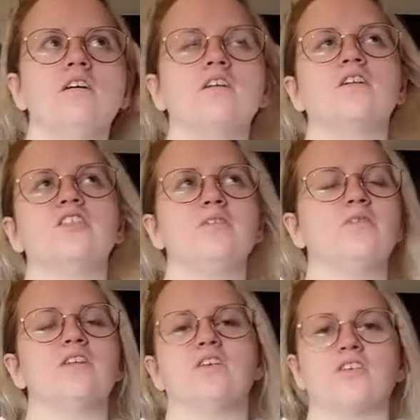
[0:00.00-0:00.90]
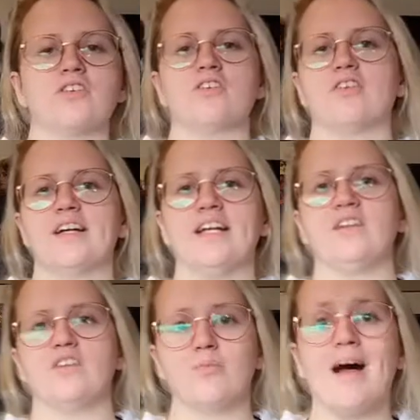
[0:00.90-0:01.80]
because he was under a freaking
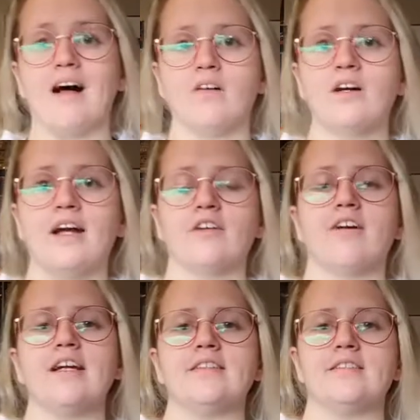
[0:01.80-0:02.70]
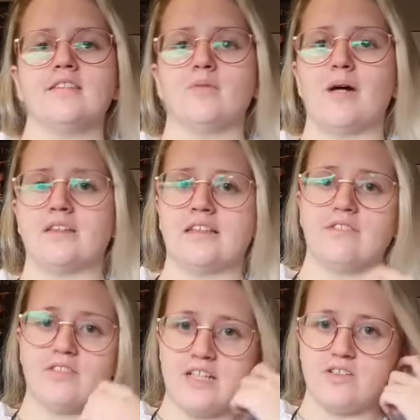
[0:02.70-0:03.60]
spell, and Grace is about to give
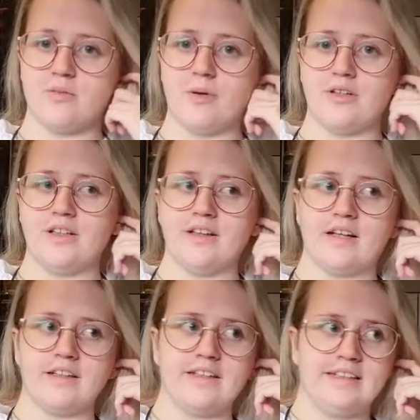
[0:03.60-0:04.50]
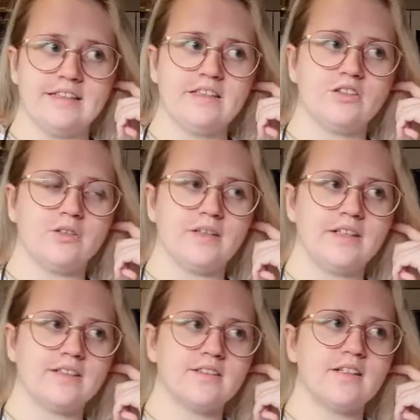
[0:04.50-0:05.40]
testimony that he did do
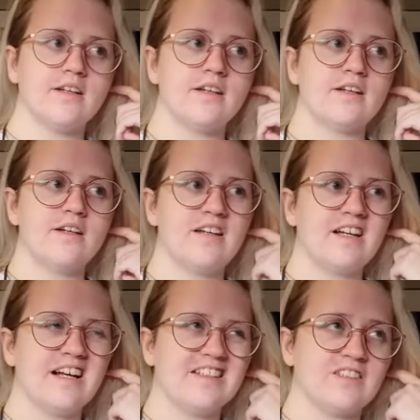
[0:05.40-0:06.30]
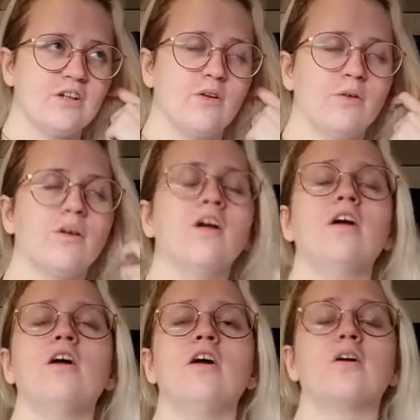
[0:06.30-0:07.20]
it. So
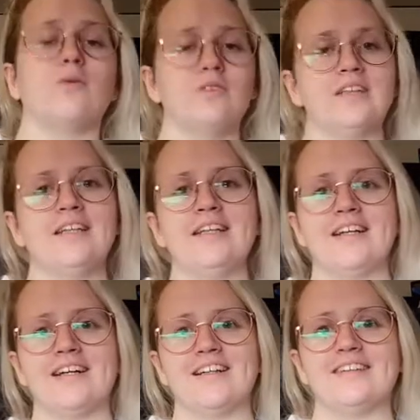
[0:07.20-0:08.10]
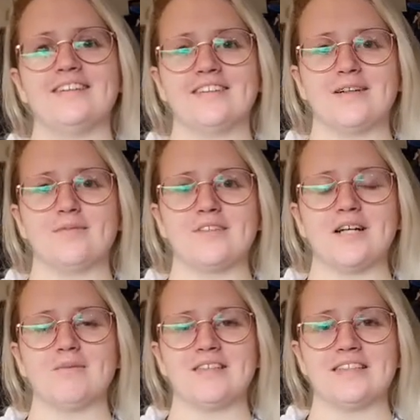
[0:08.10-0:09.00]
Cordelia jumps
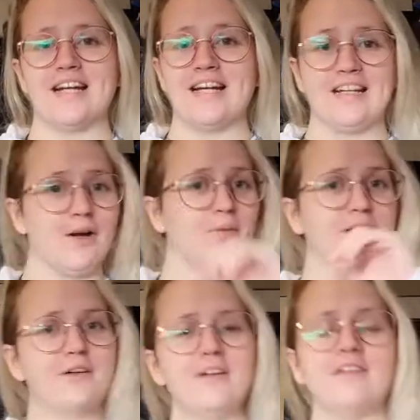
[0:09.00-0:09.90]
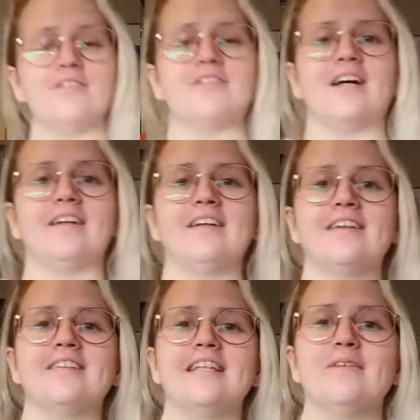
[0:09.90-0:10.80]
up to say, no, he couldn't have done it
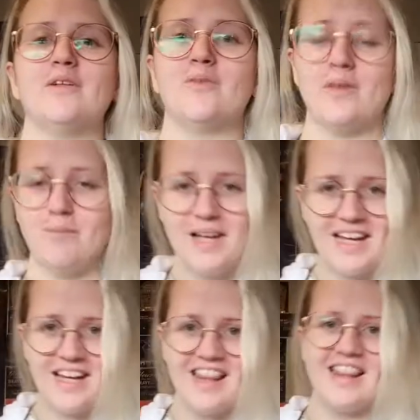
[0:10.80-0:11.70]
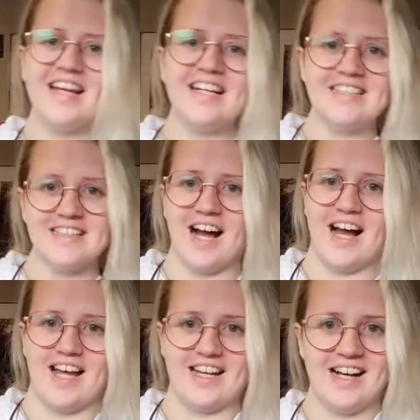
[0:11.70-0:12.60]
because he was with me the
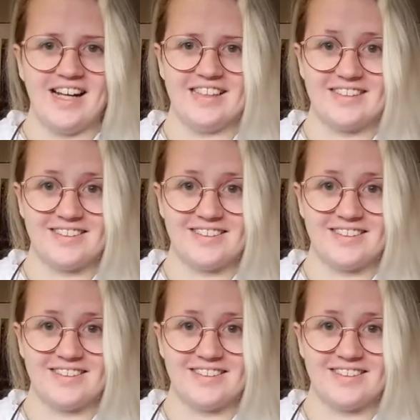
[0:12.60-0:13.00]
entire night.